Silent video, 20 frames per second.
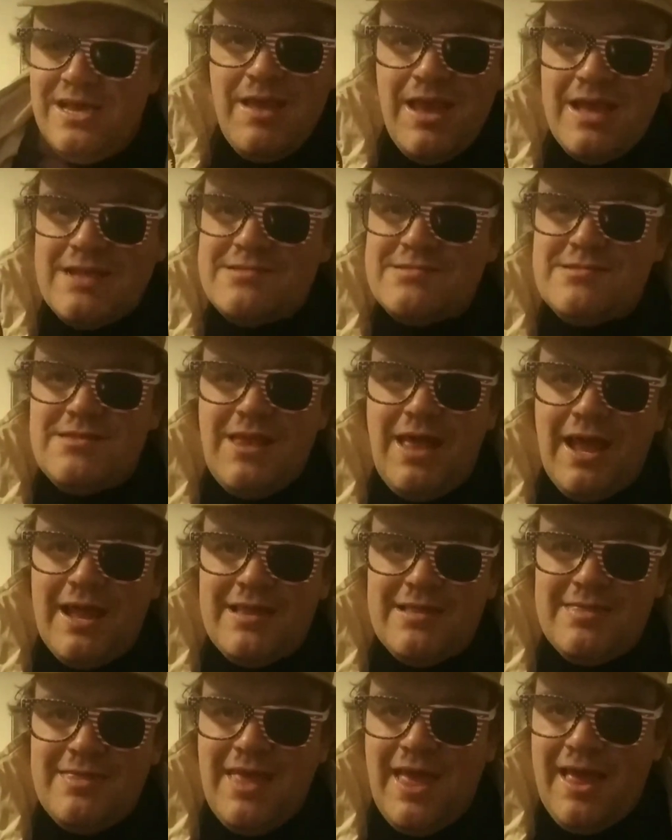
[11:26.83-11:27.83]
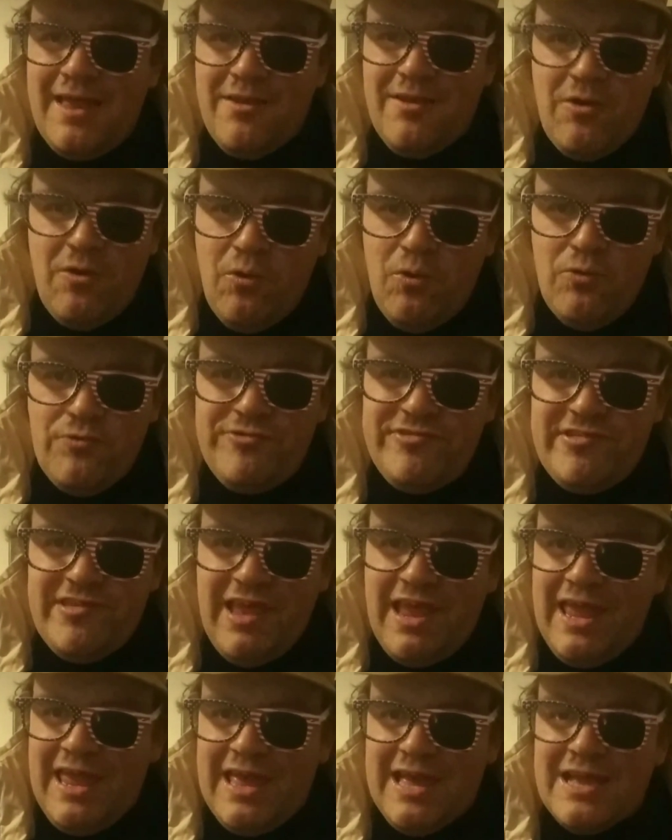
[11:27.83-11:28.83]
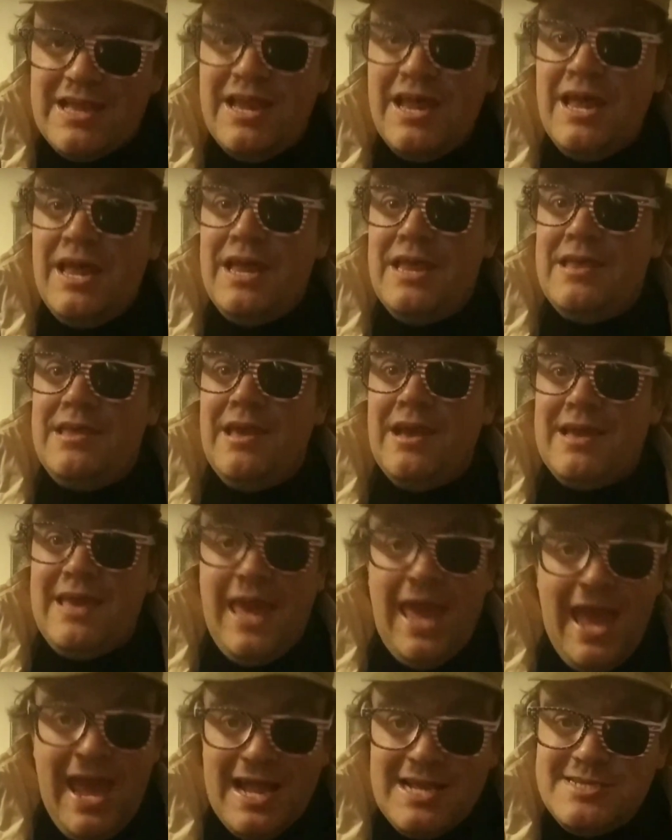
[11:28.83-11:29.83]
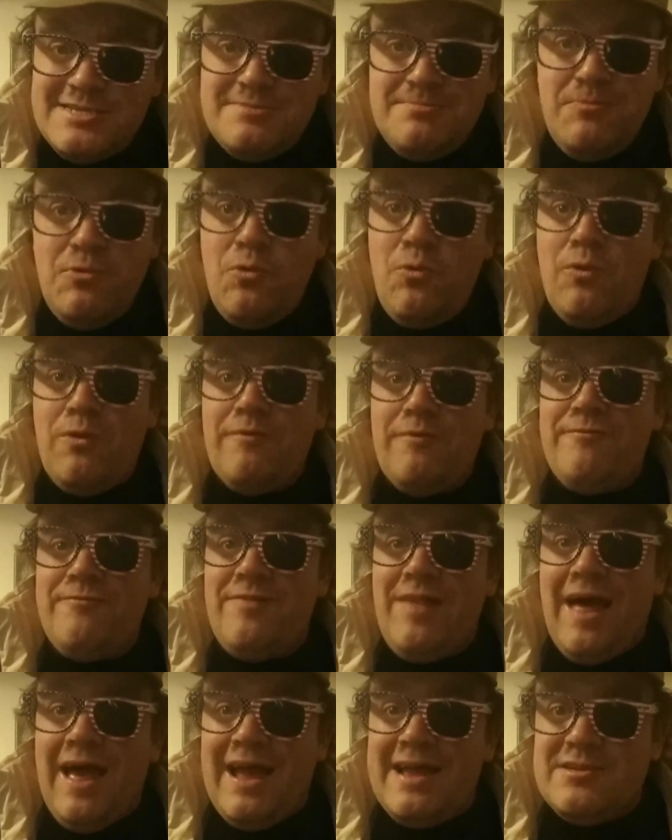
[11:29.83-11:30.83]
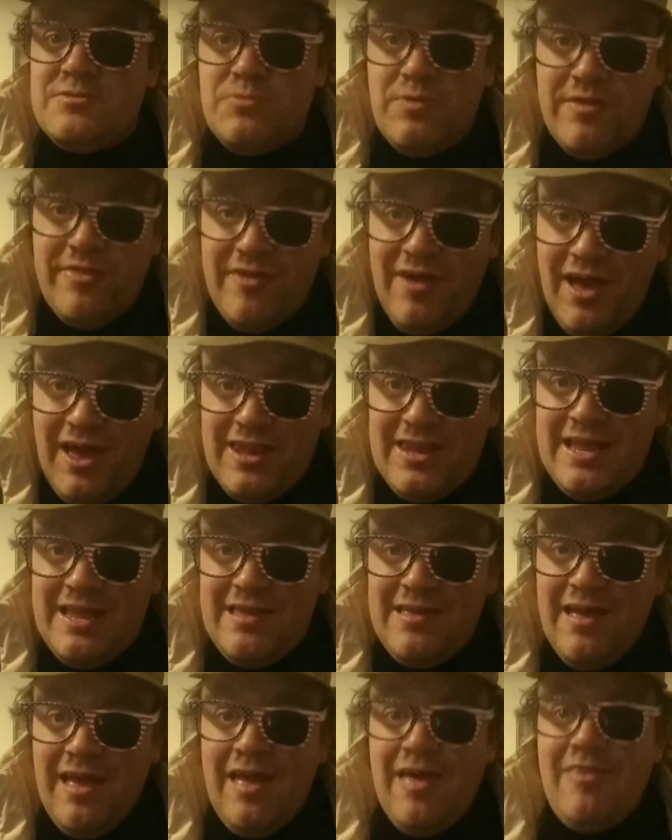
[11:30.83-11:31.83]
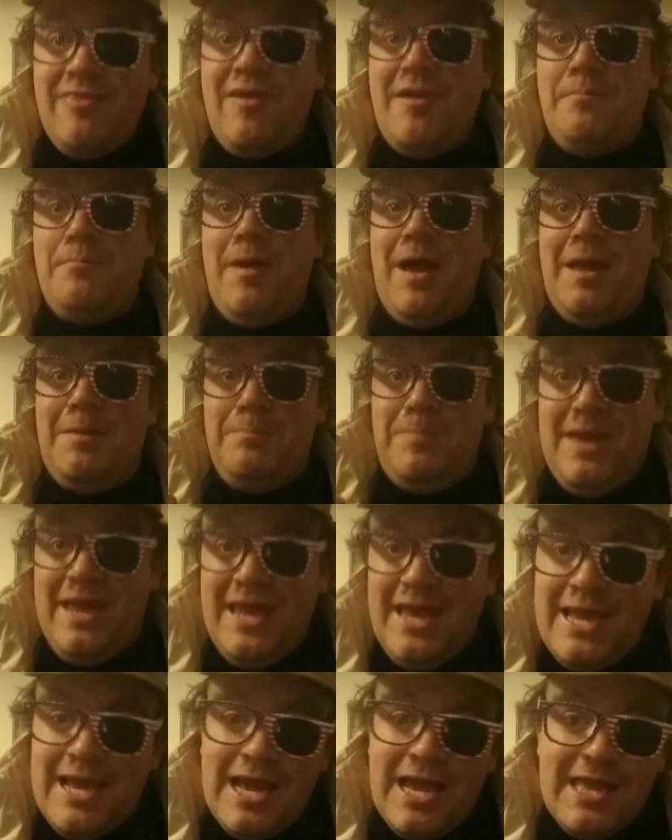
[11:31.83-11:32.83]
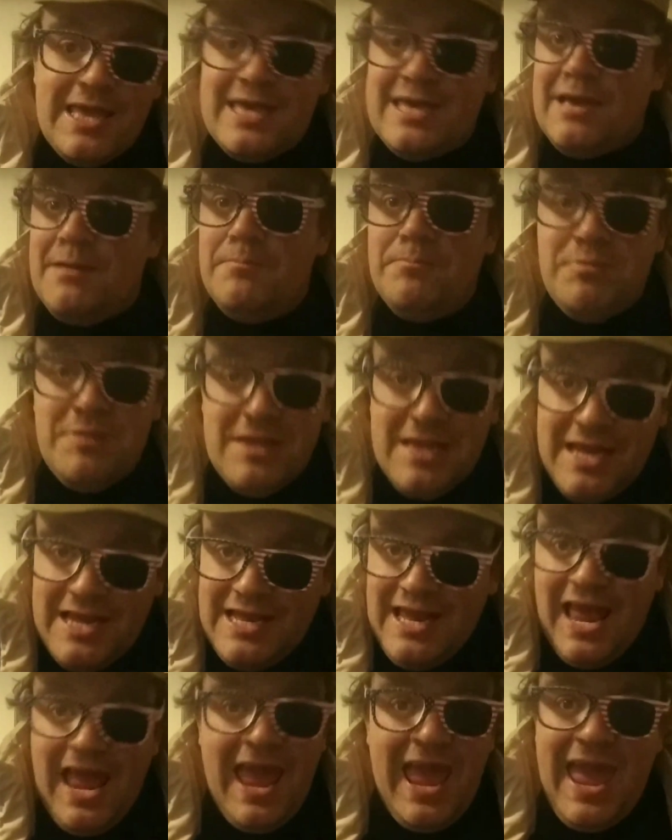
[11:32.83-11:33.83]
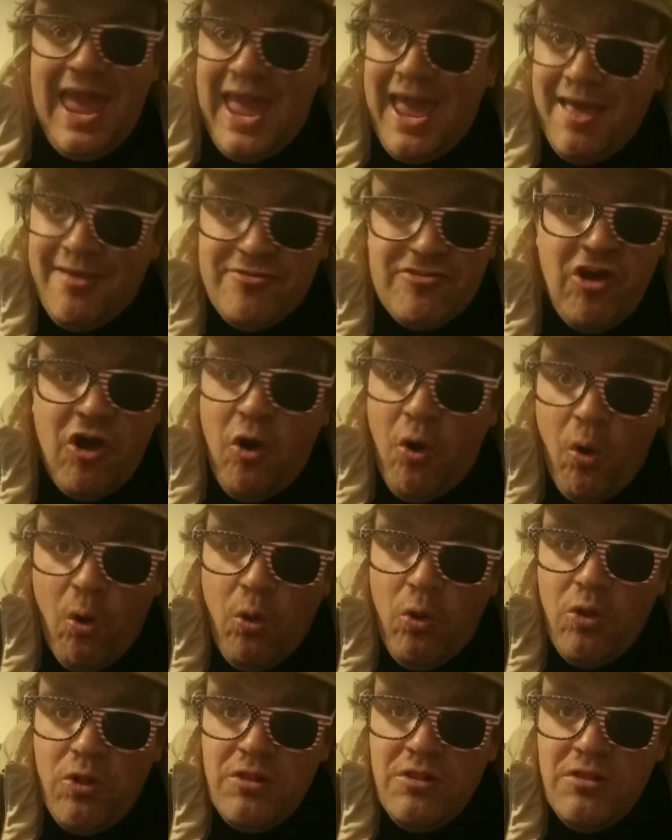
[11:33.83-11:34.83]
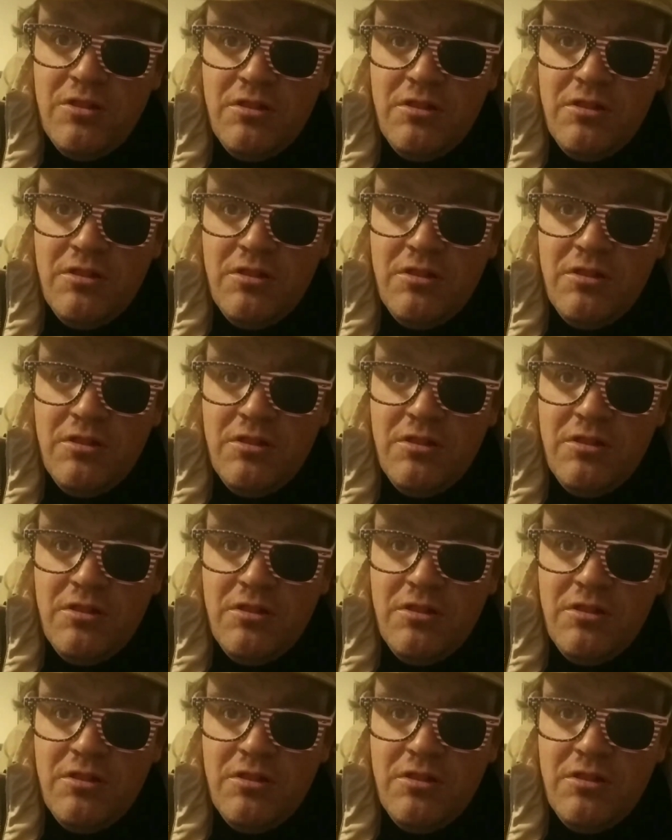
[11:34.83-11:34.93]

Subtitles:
It's like that old saying, you catch more flies with honey than by being a complete asshole.